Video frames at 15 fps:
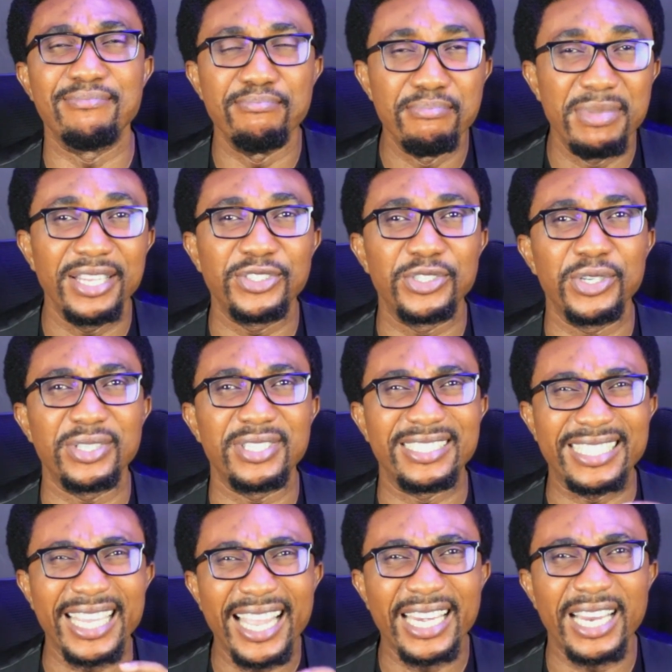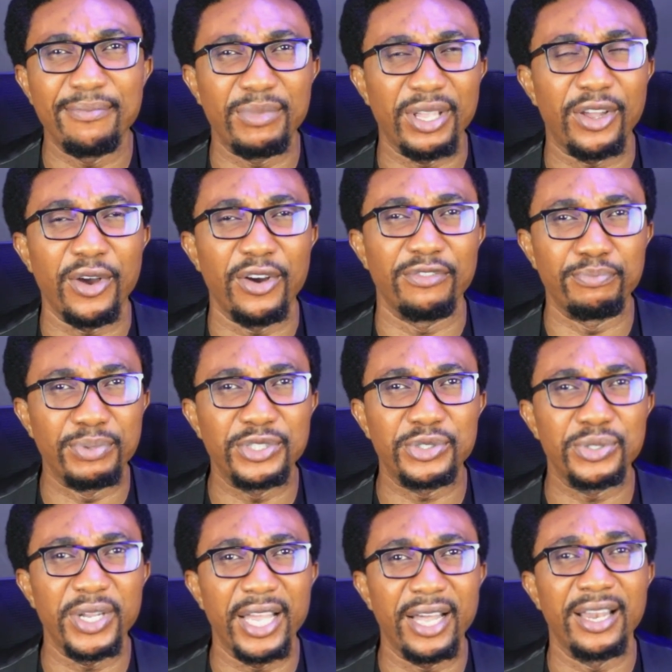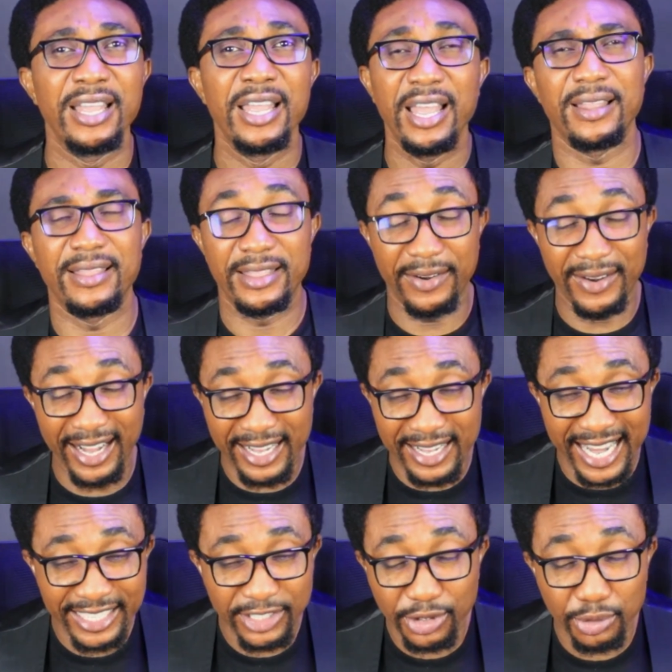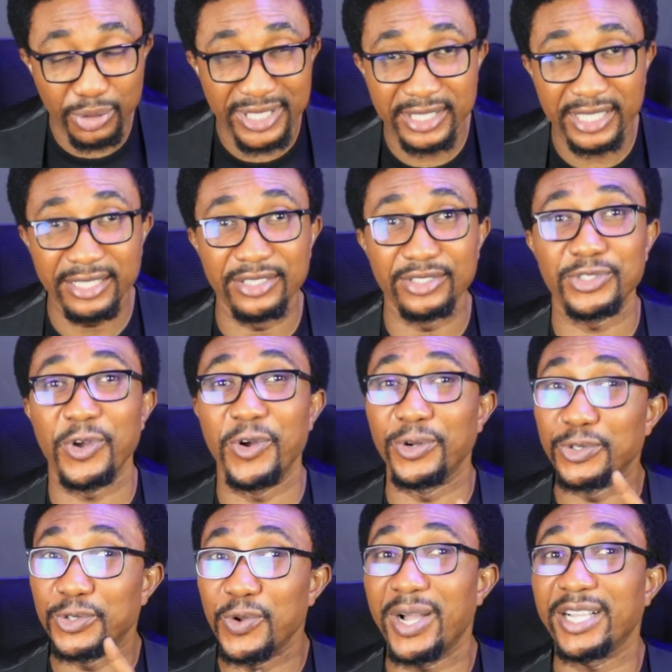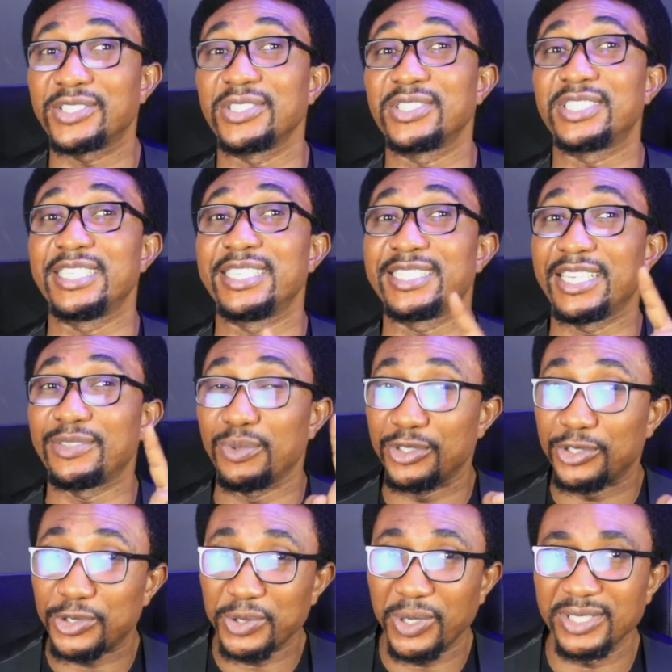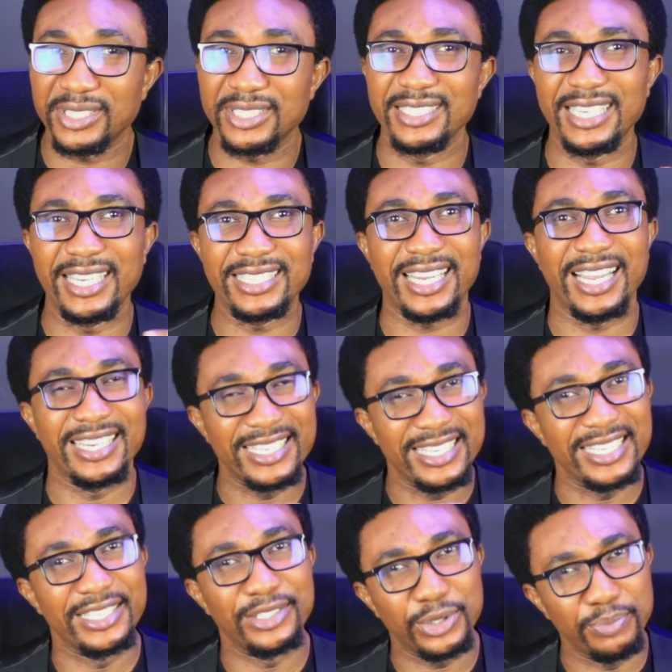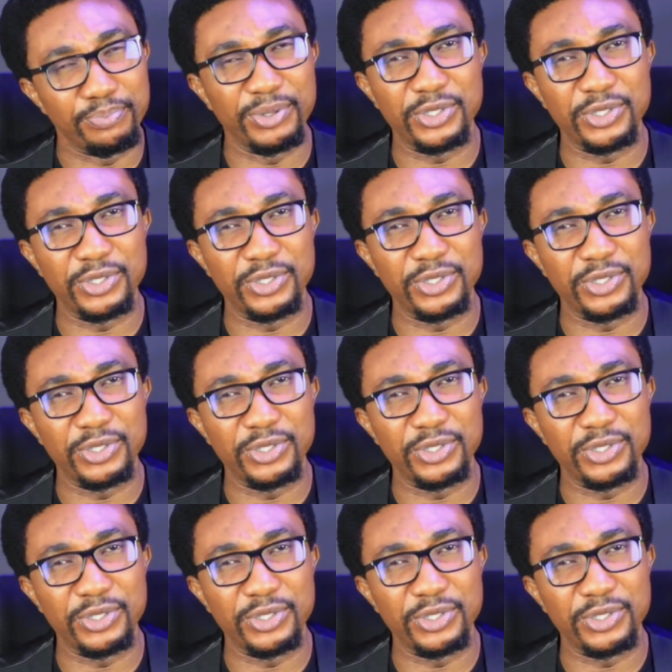a major dynamic of betrayal, there are less reasons, although associated with trust, that can lead to